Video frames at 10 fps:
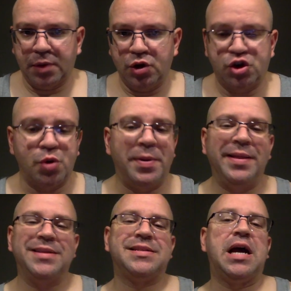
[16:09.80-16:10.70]
So by
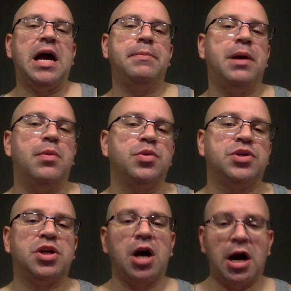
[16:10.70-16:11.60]
the time I was
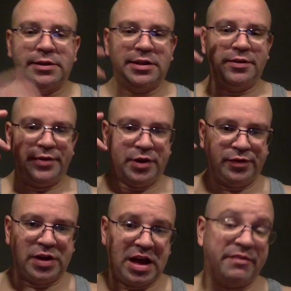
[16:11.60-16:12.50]
cognitive enough
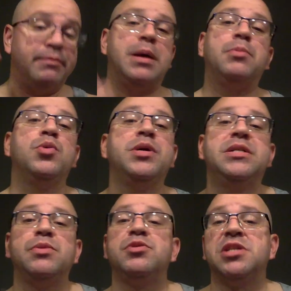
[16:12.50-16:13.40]
to have
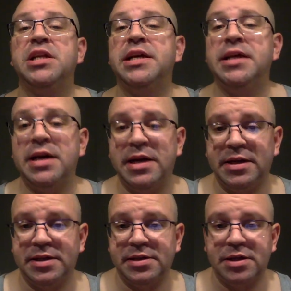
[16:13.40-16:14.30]
memories, it was the late
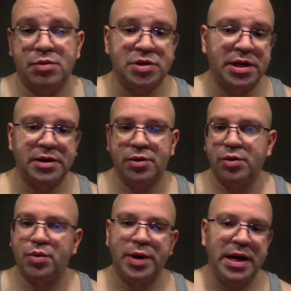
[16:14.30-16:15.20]
80s. It was like, you
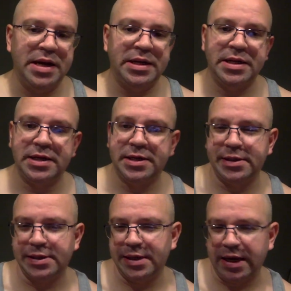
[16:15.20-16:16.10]
know,
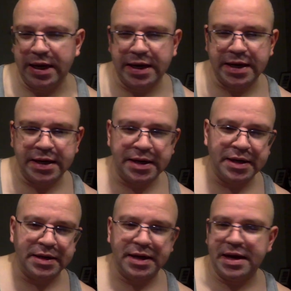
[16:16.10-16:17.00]

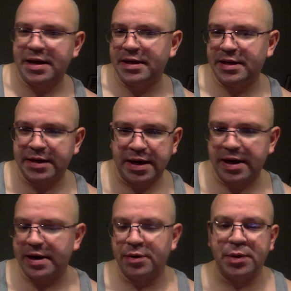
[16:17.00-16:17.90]
88,
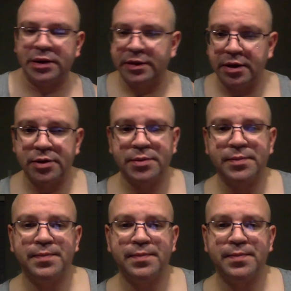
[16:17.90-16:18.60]
89, around there.